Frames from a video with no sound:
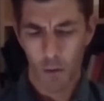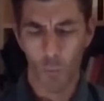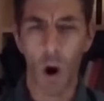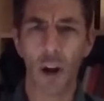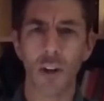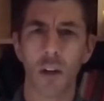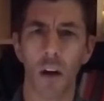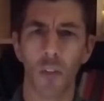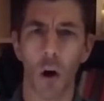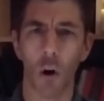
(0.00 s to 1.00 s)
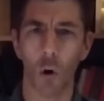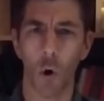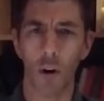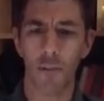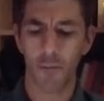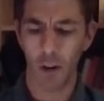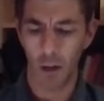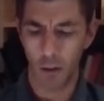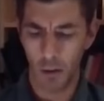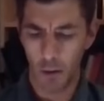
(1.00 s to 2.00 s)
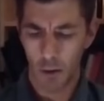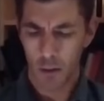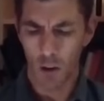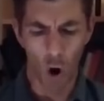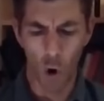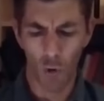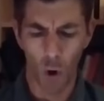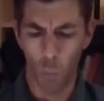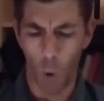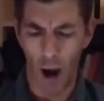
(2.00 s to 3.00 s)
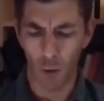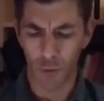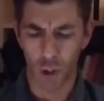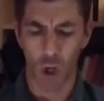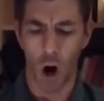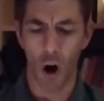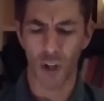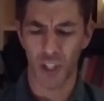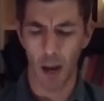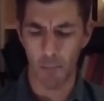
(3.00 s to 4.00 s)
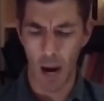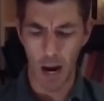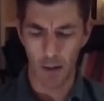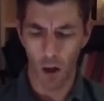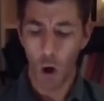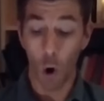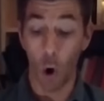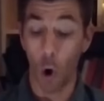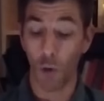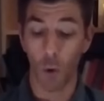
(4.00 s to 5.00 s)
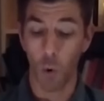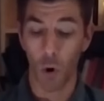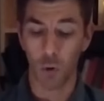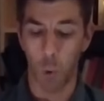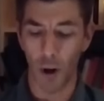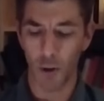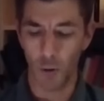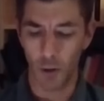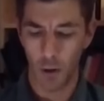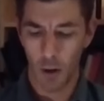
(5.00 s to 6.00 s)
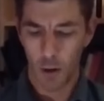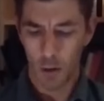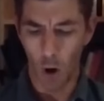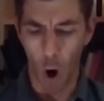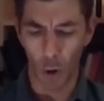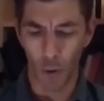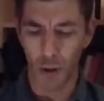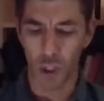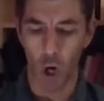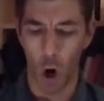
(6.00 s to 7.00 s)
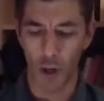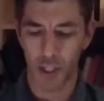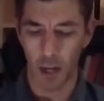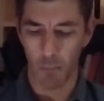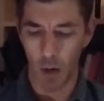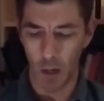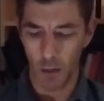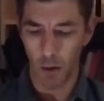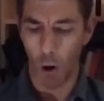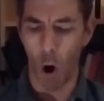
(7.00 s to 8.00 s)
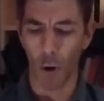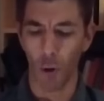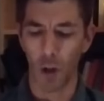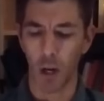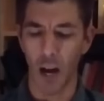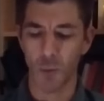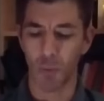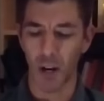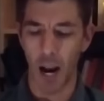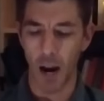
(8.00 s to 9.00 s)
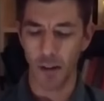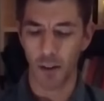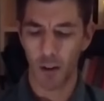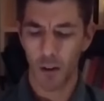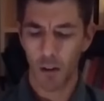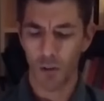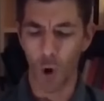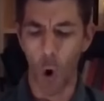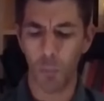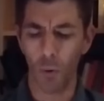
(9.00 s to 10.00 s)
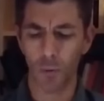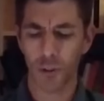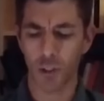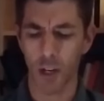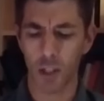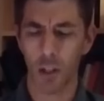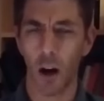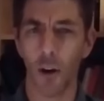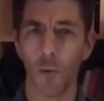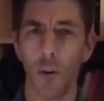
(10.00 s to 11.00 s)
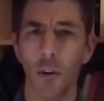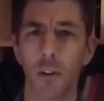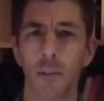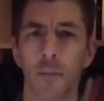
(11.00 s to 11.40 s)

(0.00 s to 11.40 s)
When can their glory fade? Oh, the wild charge they made! All the world wondered. Honor the charge they made. Honor the Light Brigade. Noble 600.